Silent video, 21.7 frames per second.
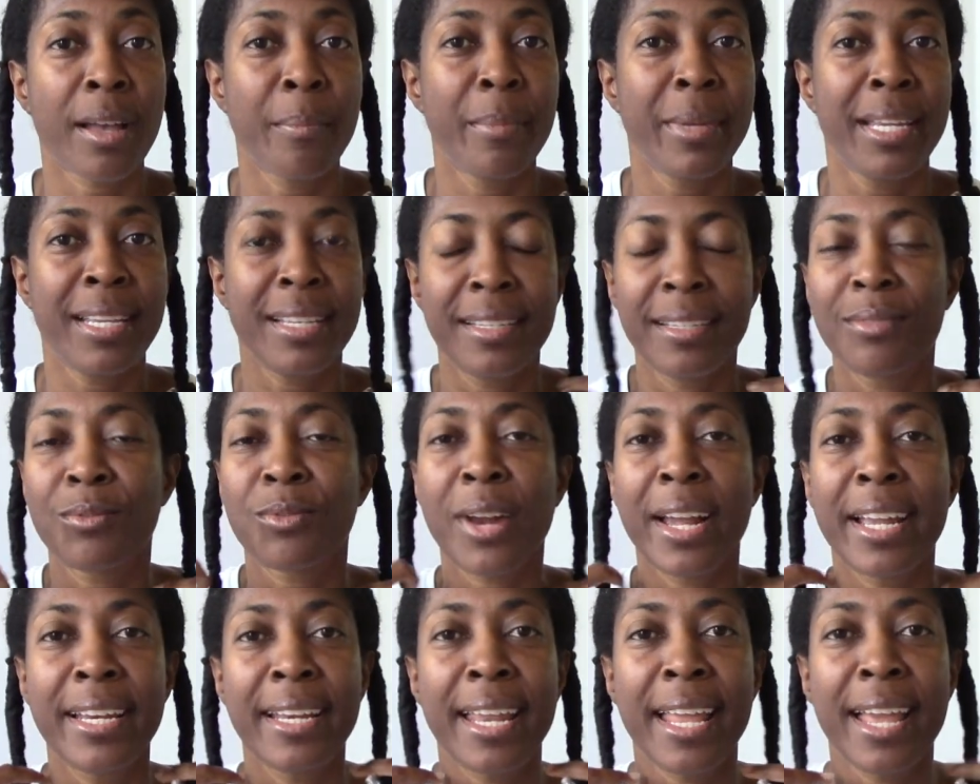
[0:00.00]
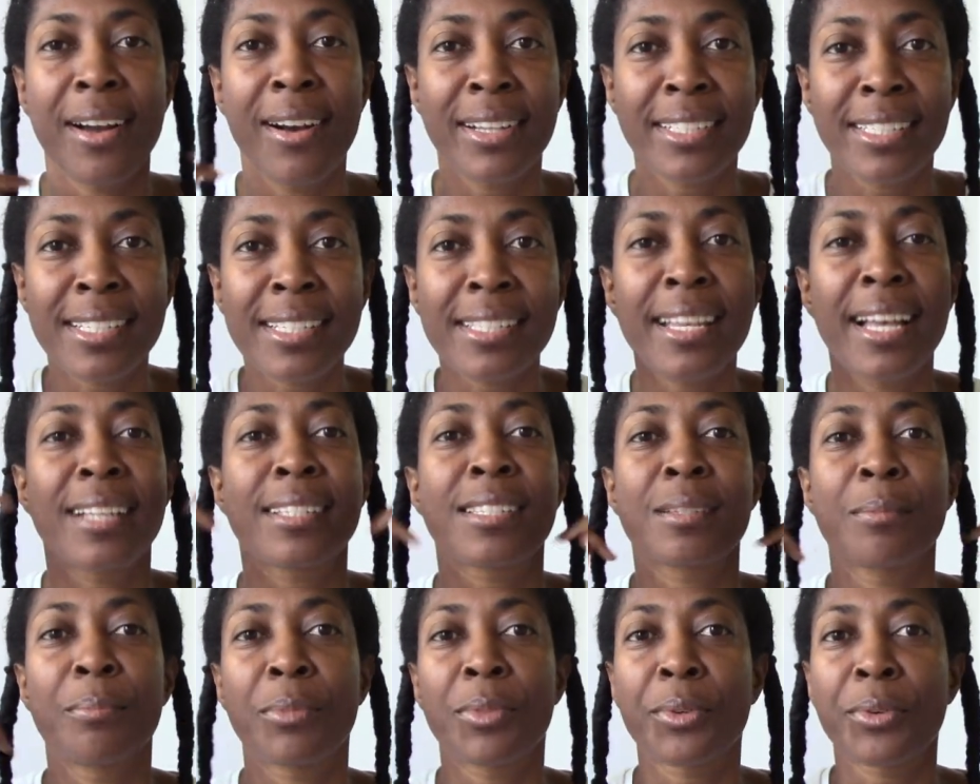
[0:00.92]
I mean, right now I just got
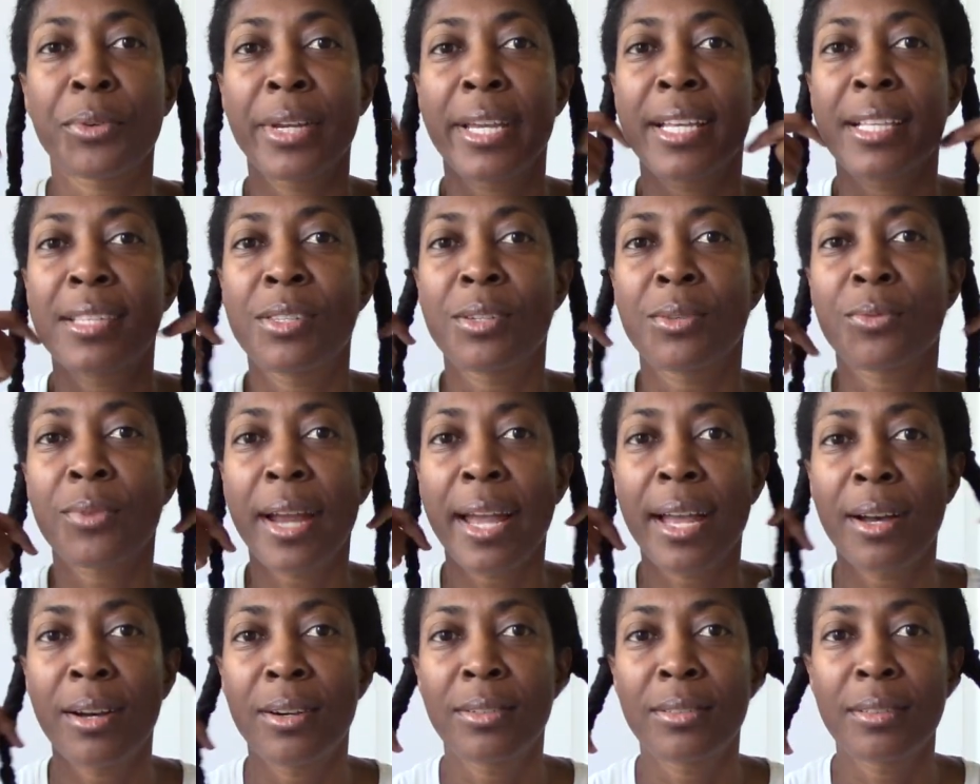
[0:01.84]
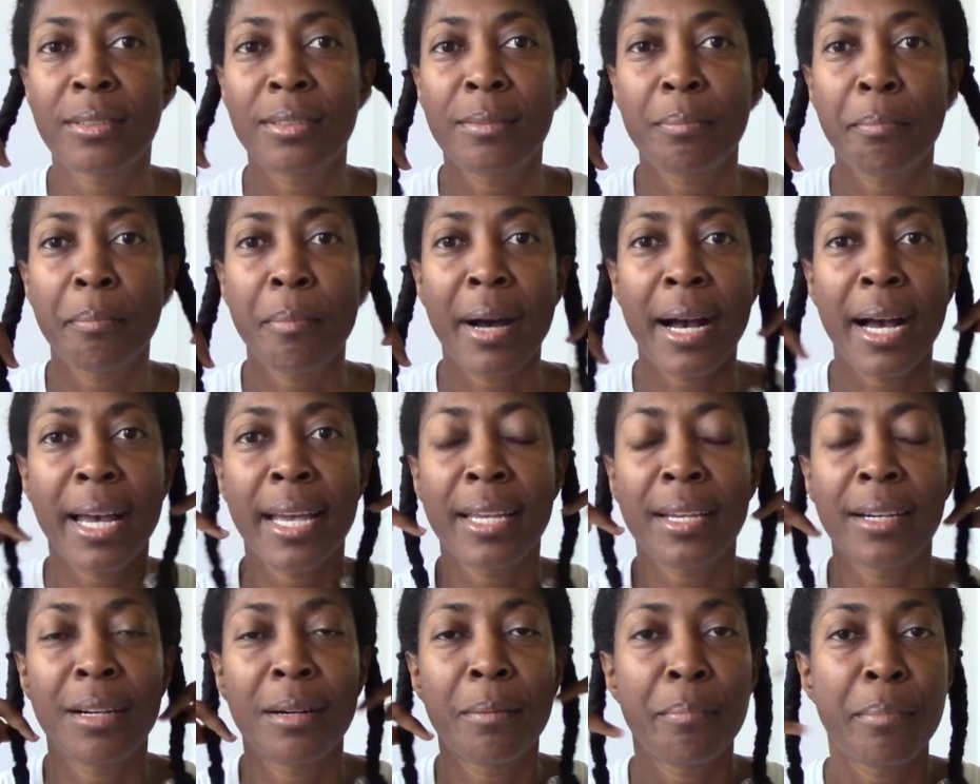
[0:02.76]
some threads around my
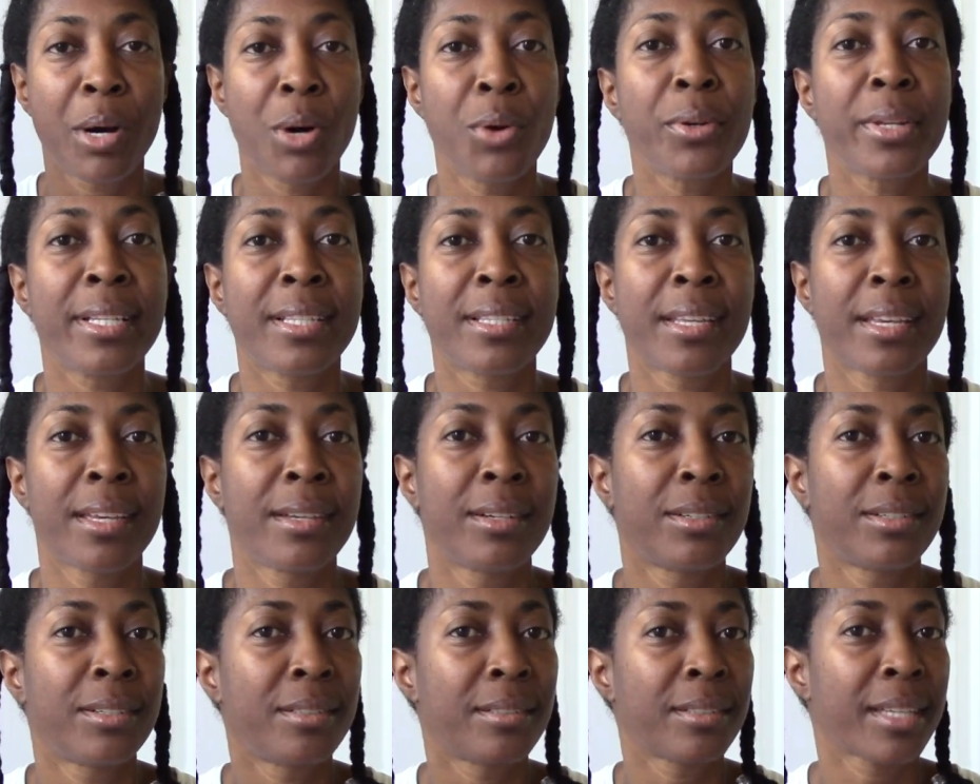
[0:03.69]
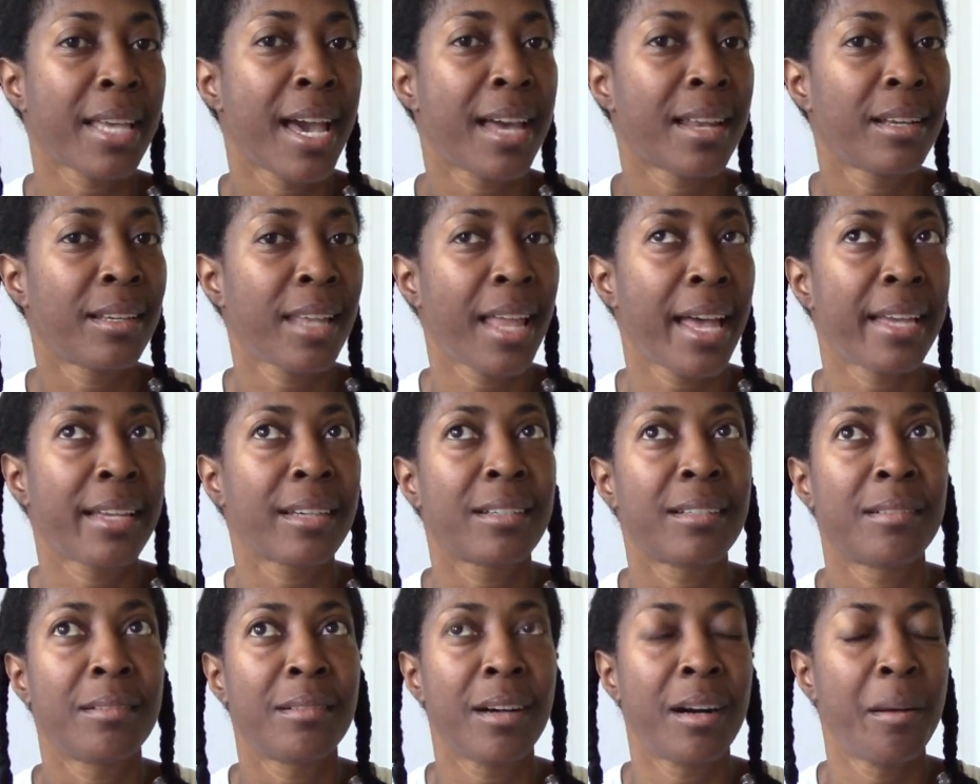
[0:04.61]
ponytail, kind of like
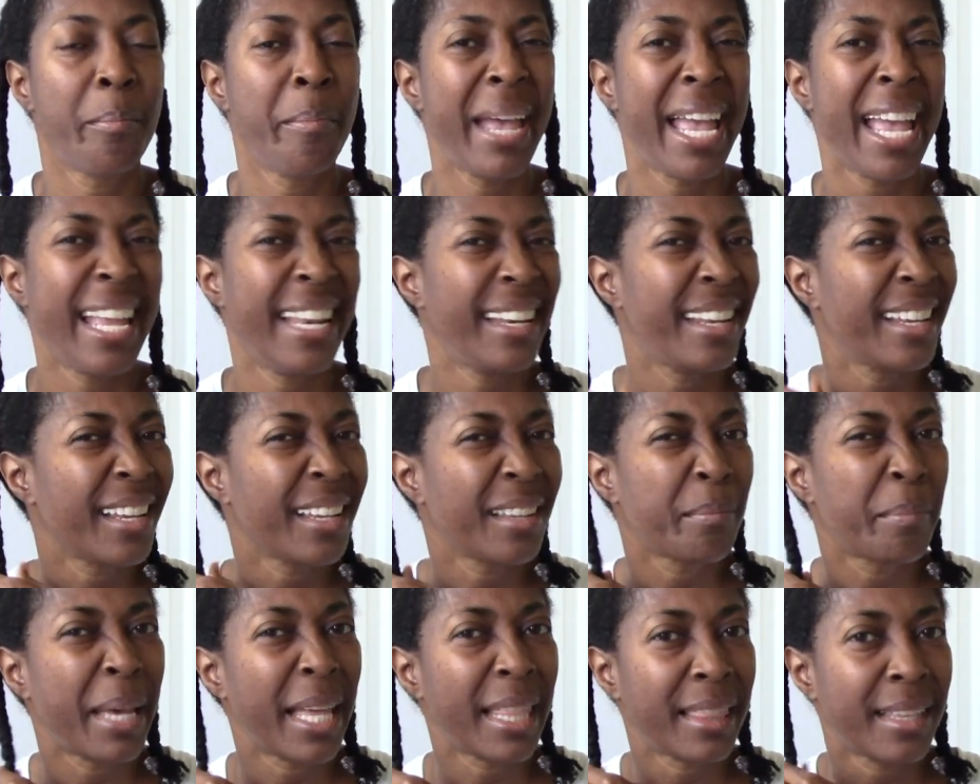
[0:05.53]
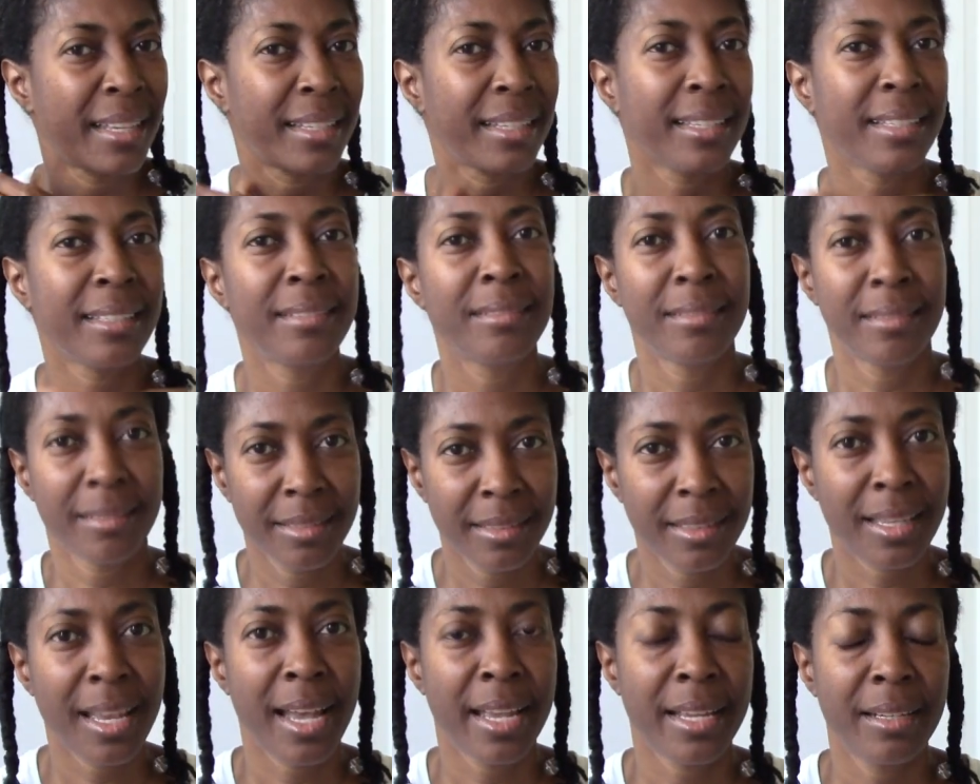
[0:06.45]
a banding method,
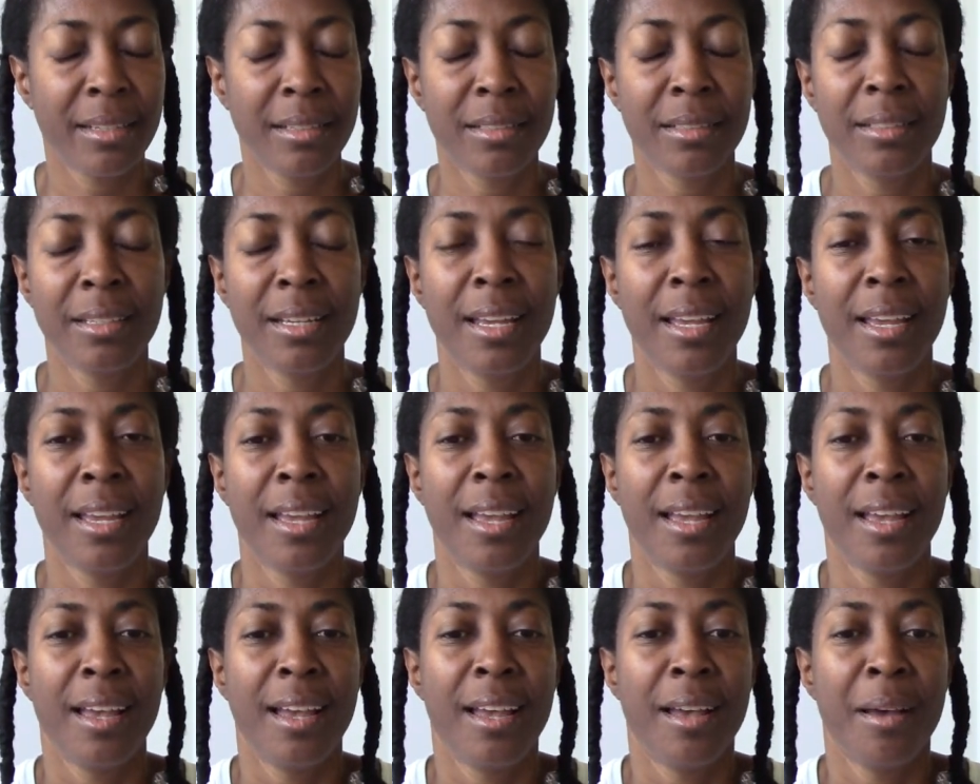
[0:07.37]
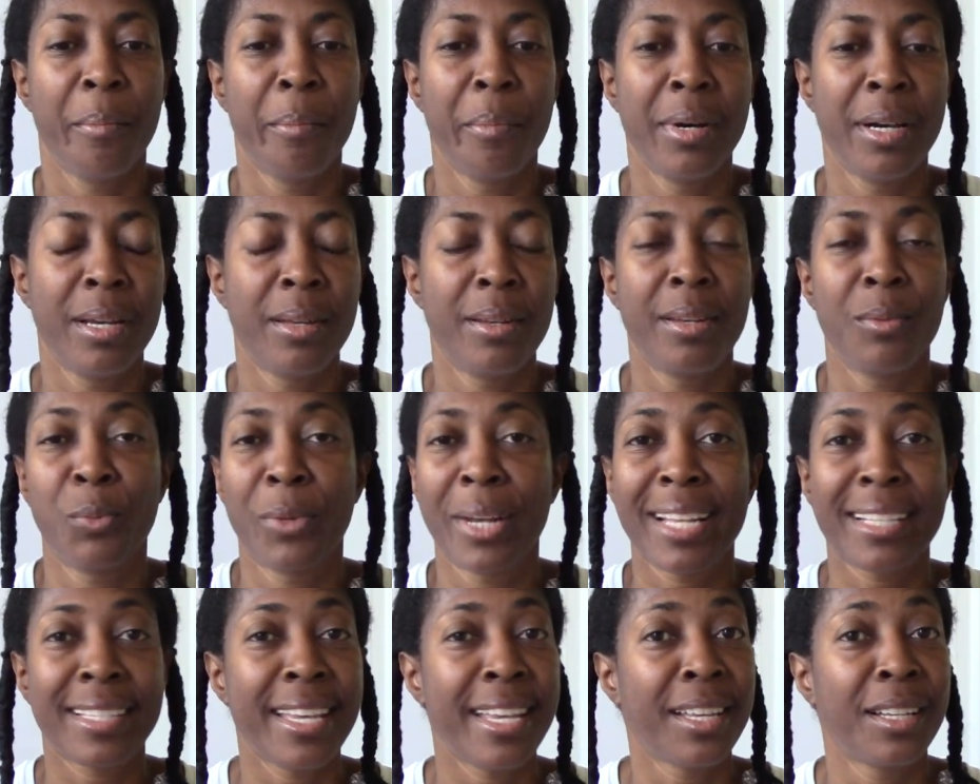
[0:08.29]
kind of. But when
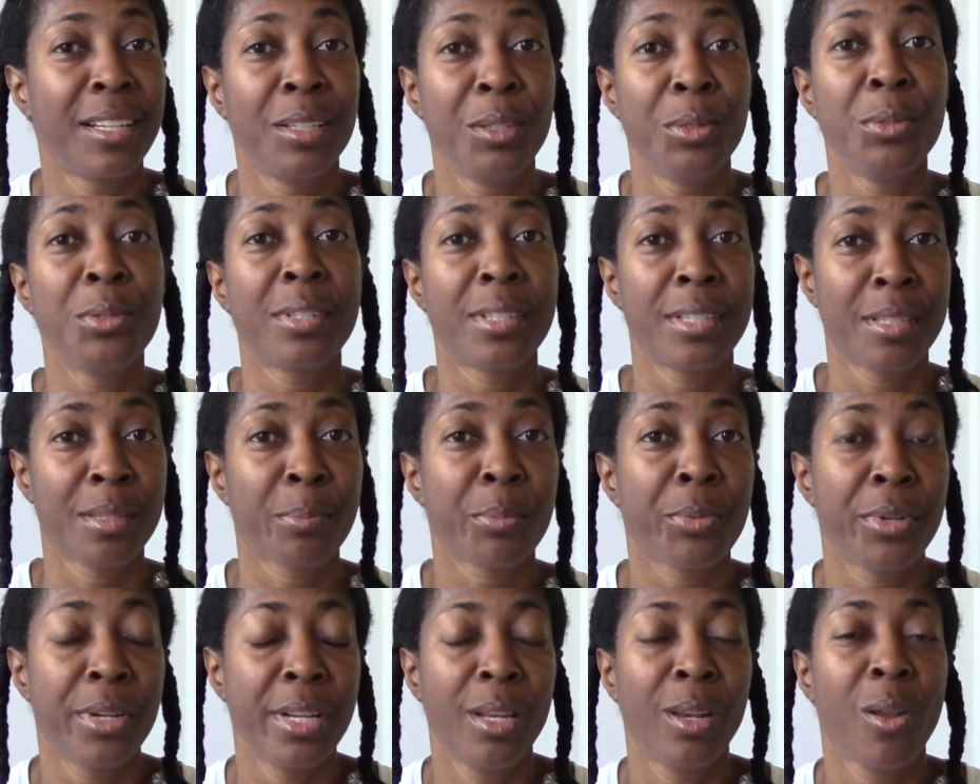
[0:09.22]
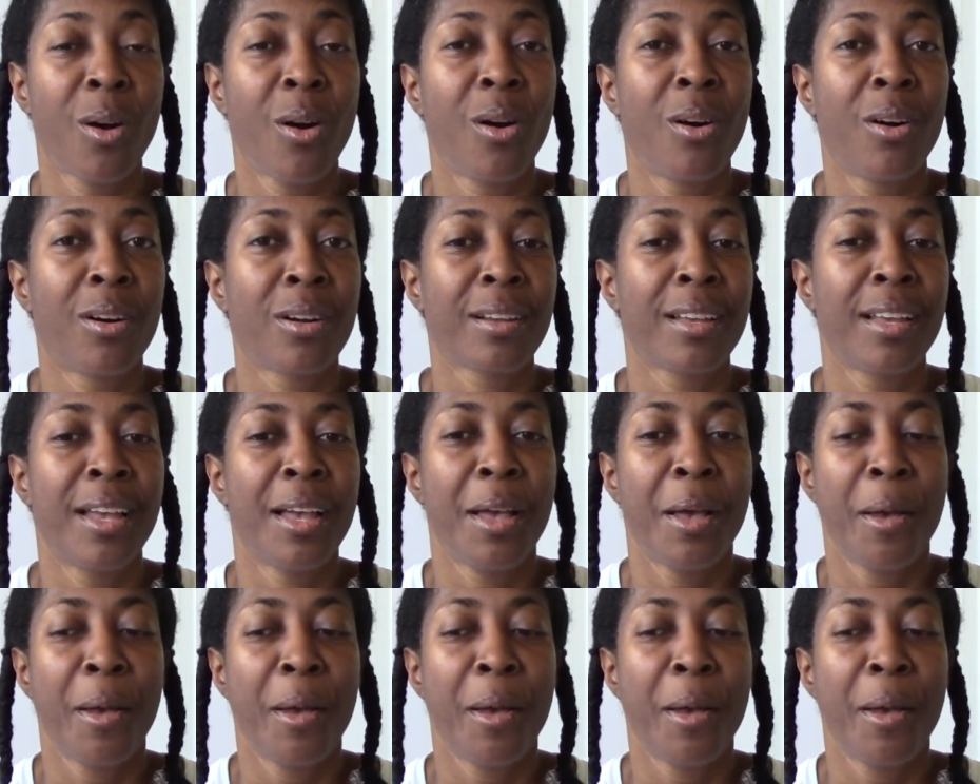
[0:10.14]
I take it loose, it's pretty long.